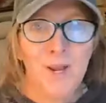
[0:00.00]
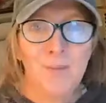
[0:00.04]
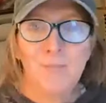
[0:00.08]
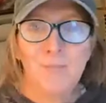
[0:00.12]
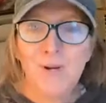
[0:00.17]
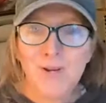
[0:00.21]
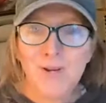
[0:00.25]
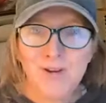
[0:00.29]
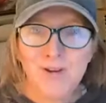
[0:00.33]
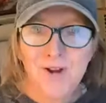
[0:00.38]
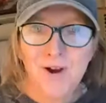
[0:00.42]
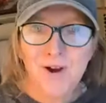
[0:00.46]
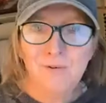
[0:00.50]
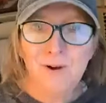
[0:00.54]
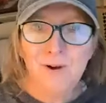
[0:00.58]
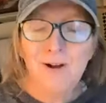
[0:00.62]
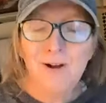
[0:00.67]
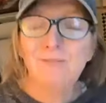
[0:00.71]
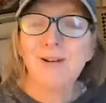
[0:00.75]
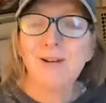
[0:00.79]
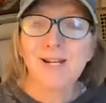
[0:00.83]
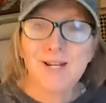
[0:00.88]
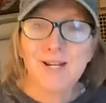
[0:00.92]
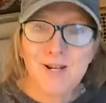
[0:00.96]
But you know
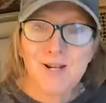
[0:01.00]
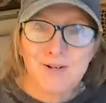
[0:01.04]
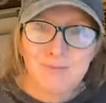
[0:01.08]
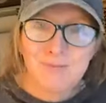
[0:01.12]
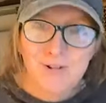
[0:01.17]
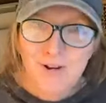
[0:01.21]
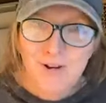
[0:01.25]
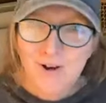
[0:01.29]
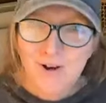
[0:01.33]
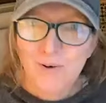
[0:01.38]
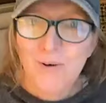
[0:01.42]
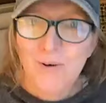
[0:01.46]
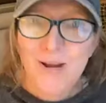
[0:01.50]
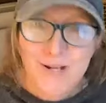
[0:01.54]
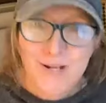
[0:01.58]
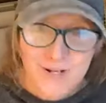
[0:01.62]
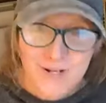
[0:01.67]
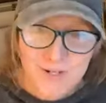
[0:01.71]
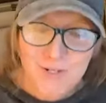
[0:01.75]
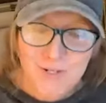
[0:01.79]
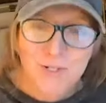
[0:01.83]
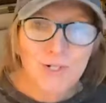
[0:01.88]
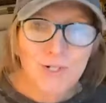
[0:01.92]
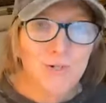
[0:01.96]
what? We
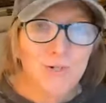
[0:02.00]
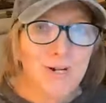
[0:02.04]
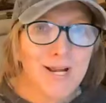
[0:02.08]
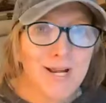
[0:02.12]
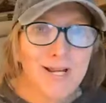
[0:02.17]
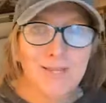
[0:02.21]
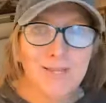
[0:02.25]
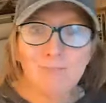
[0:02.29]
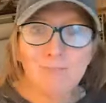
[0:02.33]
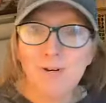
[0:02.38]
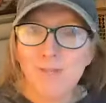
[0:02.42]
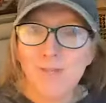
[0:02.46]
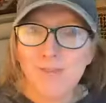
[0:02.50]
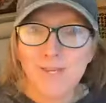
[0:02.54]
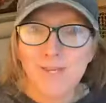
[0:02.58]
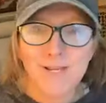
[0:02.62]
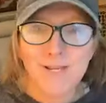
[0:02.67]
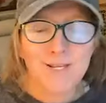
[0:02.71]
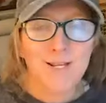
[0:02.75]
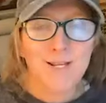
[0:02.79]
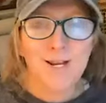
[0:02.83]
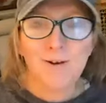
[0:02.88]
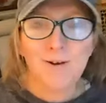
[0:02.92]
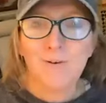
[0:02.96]
can treat with
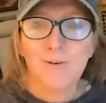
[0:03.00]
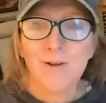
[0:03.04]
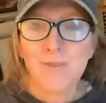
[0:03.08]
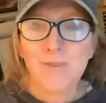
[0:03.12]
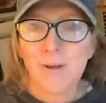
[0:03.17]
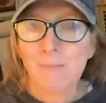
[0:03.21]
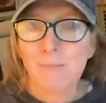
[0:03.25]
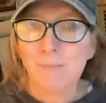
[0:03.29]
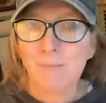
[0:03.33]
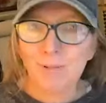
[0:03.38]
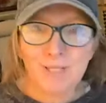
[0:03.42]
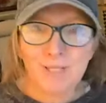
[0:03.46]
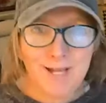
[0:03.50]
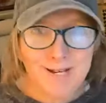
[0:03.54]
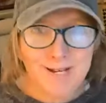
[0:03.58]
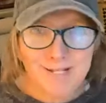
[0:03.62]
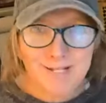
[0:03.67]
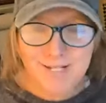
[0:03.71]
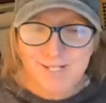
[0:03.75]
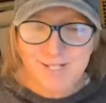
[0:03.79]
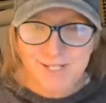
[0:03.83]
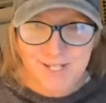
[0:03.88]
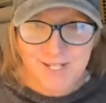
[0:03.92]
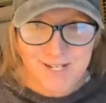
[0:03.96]
the blood
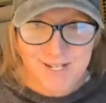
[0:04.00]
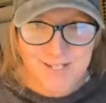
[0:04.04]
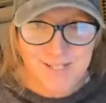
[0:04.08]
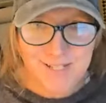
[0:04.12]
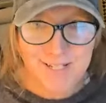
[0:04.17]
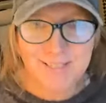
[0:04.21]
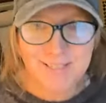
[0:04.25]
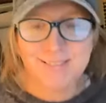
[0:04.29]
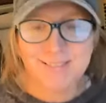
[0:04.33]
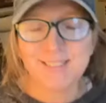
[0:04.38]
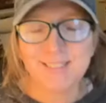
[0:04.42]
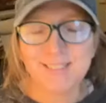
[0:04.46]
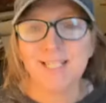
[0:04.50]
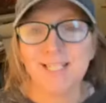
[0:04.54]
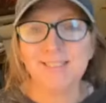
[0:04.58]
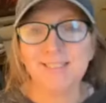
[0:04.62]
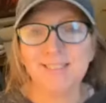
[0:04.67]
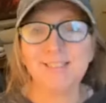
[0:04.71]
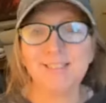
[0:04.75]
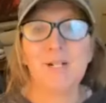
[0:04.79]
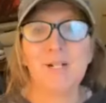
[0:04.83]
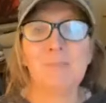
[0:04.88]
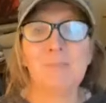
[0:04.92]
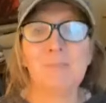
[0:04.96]
of Jesus
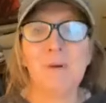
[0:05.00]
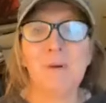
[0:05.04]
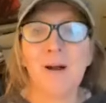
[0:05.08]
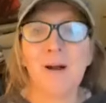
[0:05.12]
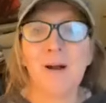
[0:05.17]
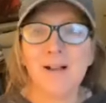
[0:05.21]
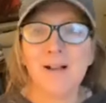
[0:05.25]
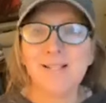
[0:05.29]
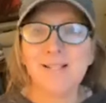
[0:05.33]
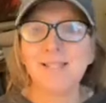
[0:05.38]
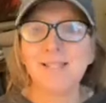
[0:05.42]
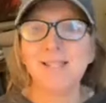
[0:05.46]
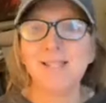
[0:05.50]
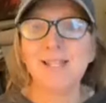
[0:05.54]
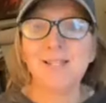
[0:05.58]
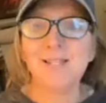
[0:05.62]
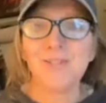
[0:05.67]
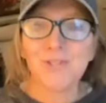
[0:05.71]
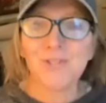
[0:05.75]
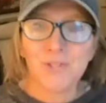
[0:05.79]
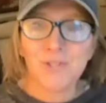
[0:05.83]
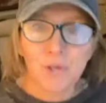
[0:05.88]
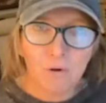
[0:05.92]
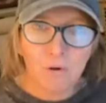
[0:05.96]
and command in the
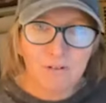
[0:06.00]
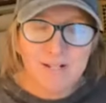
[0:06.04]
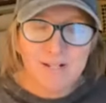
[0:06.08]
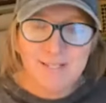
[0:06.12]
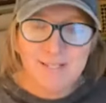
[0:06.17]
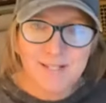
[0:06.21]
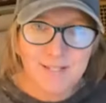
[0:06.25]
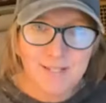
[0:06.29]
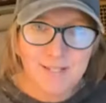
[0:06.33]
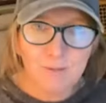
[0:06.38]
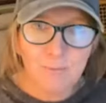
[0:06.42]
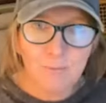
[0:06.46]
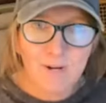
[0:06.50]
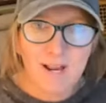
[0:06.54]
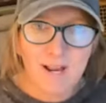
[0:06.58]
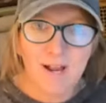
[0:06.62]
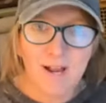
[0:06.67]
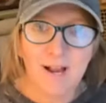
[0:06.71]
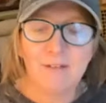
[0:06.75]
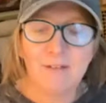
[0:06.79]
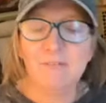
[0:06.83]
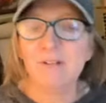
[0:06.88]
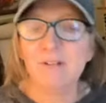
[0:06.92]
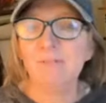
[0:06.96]
authority that we
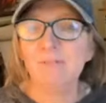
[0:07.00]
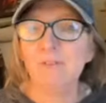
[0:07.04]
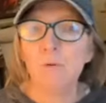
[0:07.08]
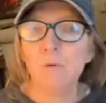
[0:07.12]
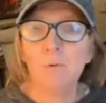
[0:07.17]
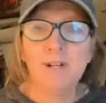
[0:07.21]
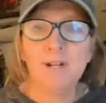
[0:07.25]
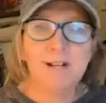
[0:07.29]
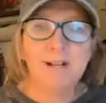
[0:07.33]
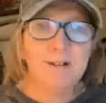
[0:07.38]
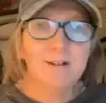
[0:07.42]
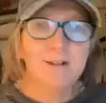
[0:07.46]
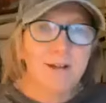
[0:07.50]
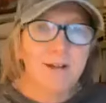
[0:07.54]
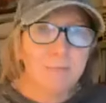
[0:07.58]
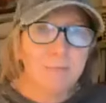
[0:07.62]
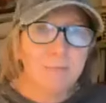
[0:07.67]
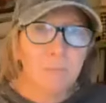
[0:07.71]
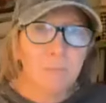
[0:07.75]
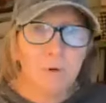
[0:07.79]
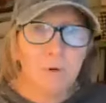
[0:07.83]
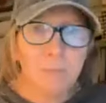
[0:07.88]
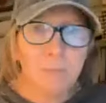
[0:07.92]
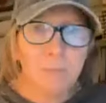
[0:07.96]
have. And if you want to learn
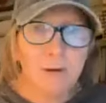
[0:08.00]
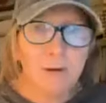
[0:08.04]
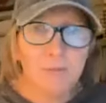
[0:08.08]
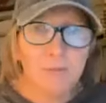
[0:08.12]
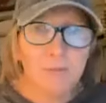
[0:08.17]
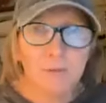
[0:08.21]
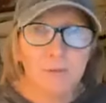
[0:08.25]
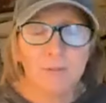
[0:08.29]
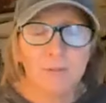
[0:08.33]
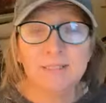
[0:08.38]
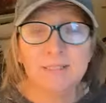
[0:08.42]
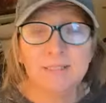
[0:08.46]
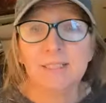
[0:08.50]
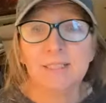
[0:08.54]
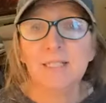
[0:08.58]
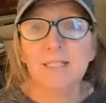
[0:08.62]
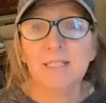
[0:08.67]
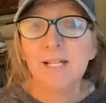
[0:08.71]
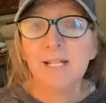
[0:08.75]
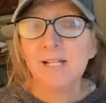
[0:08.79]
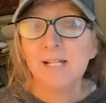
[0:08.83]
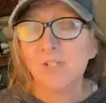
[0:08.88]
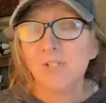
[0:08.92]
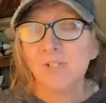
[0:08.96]
more about authority,
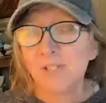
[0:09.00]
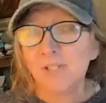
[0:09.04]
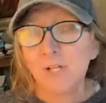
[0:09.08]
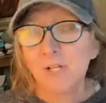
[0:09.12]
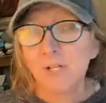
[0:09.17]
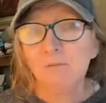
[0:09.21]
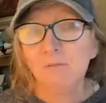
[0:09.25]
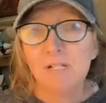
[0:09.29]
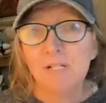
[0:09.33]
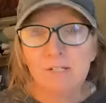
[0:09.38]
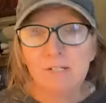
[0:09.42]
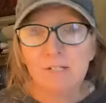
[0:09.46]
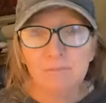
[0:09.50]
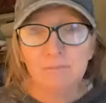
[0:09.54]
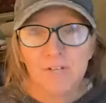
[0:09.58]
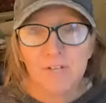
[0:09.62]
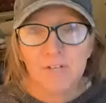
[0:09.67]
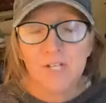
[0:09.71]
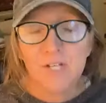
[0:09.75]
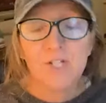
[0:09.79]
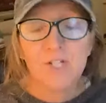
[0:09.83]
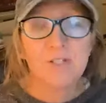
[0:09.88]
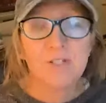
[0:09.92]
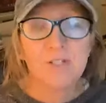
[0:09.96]
just go read
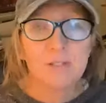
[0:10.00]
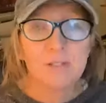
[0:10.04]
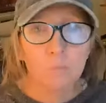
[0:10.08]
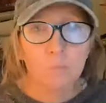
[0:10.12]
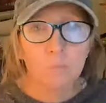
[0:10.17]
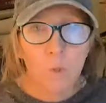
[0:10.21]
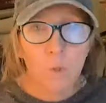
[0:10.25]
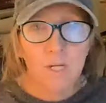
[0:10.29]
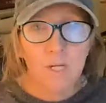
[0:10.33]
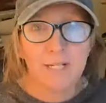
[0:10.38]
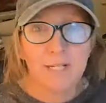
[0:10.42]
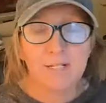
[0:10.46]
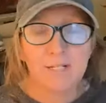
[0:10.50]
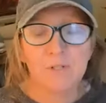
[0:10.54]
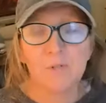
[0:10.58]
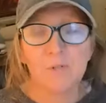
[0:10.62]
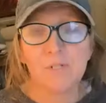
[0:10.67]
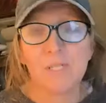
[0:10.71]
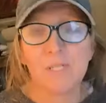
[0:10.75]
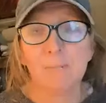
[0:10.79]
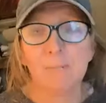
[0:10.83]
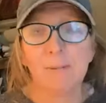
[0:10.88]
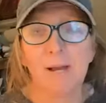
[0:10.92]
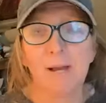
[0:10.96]
Ephesians 1. It
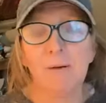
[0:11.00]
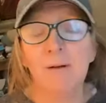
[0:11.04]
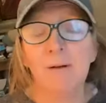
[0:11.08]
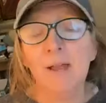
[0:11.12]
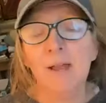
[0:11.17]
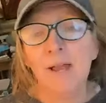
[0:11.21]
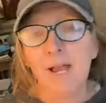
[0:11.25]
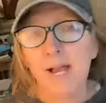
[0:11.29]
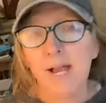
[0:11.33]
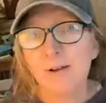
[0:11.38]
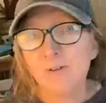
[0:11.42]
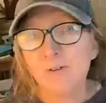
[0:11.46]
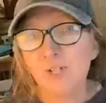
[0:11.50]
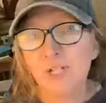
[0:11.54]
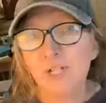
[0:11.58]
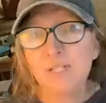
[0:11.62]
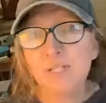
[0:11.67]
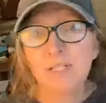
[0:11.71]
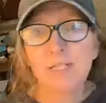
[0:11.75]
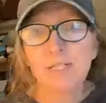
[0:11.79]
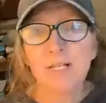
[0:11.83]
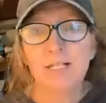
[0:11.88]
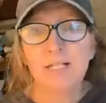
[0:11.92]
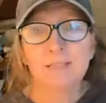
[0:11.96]
talks about how
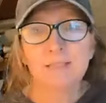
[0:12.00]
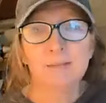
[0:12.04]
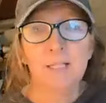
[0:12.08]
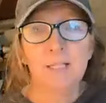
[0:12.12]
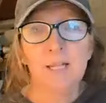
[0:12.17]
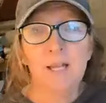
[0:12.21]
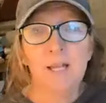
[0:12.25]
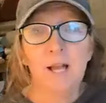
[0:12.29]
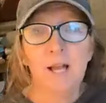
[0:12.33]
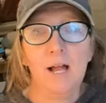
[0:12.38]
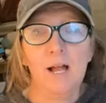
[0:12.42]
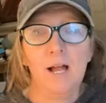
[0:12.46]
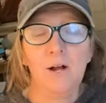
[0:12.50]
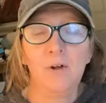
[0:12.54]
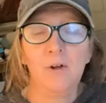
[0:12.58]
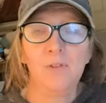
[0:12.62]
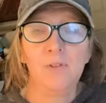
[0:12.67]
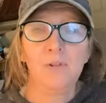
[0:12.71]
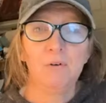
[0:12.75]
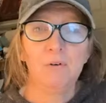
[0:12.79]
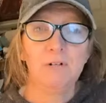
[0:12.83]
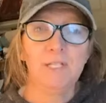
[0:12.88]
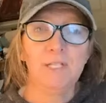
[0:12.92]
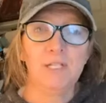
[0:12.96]
Jesus has
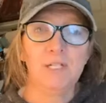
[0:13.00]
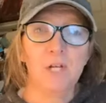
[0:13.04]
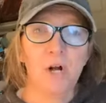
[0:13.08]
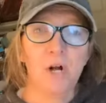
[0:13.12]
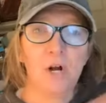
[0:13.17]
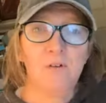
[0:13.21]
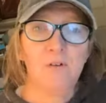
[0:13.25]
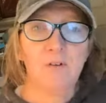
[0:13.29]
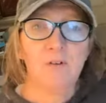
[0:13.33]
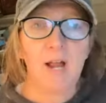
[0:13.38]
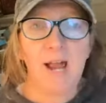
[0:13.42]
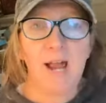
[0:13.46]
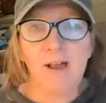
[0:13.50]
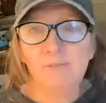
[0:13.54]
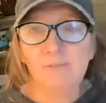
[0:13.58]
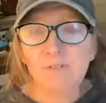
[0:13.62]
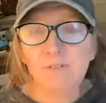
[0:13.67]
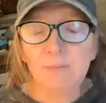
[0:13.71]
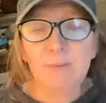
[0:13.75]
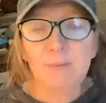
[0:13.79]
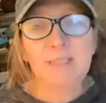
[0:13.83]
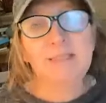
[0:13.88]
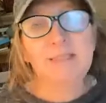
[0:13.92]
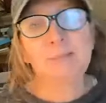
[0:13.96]
authority over
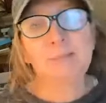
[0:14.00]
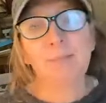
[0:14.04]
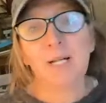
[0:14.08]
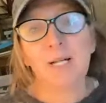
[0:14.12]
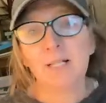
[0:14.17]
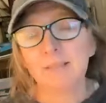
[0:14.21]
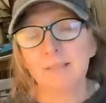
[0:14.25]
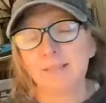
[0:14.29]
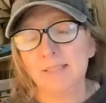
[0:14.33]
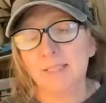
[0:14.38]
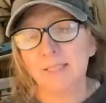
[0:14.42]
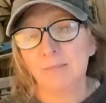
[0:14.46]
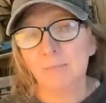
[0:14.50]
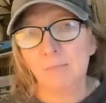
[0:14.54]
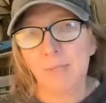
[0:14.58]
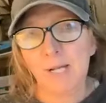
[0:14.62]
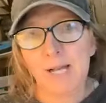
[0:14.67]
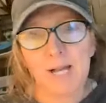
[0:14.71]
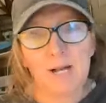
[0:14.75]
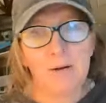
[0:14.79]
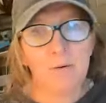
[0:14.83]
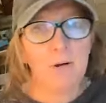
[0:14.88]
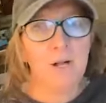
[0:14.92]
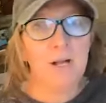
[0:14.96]
every principality and
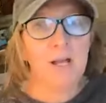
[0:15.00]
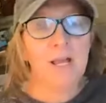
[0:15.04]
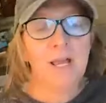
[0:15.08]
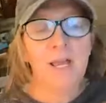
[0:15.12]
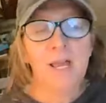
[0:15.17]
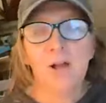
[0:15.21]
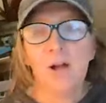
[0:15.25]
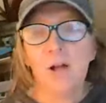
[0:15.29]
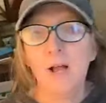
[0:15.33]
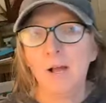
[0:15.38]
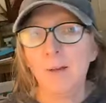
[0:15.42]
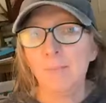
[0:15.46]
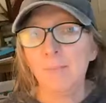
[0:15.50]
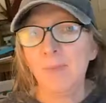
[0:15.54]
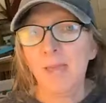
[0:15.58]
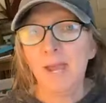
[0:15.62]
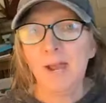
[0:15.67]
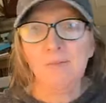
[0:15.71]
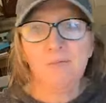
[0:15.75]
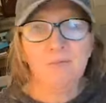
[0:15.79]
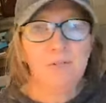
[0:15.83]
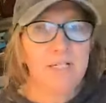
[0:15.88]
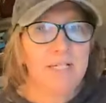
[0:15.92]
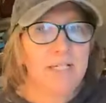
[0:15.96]
power,
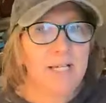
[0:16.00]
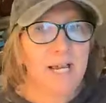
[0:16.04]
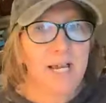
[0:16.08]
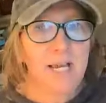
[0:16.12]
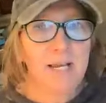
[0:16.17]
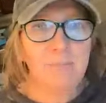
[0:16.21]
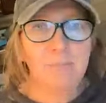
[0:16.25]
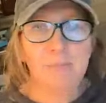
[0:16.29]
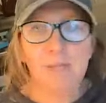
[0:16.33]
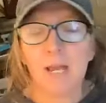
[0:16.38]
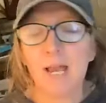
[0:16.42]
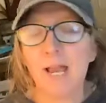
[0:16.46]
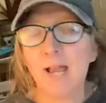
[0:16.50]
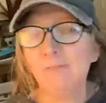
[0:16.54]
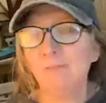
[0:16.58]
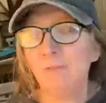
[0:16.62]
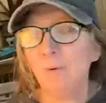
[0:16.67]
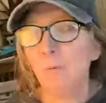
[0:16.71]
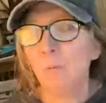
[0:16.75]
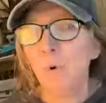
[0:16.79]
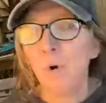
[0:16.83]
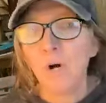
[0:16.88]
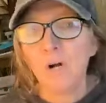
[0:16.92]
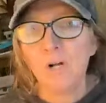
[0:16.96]
every name that
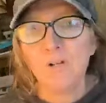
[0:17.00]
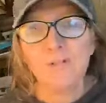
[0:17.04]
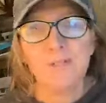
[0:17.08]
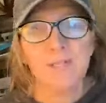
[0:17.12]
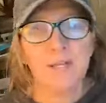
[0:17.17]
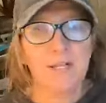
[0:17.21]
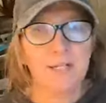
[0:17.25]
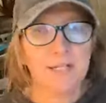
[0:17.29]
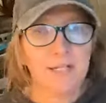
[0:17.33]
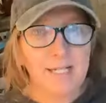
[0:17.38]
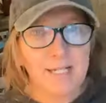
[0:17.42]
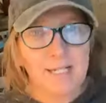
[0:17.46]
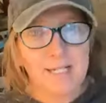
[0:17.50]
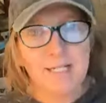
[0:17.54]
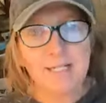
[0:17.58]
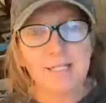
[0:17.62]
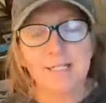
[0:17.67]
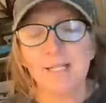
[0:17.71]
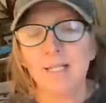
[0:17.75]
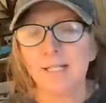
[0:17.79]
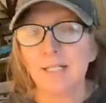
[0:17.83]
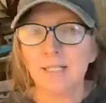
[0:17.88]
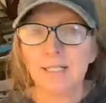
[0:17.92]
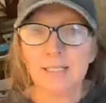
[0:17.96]
ever was and
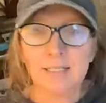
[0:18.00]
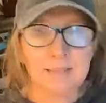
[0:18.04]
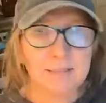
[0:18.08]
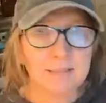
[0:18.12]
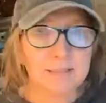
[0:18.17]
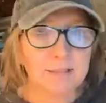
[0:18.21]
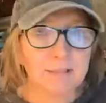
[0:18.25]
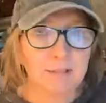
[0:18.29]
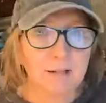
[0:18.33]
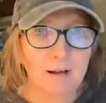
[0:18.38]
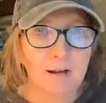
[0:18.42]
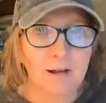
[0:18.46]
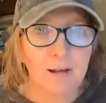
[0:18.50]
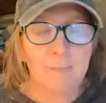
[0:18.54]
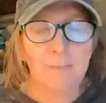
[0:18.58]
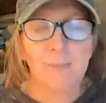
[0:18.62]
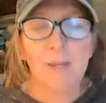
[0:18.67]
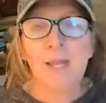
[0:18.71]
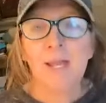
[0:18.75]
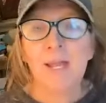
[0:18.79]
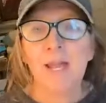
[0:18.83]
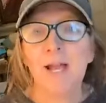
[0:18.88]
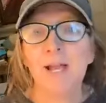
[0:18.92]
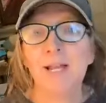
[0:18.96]
is to come.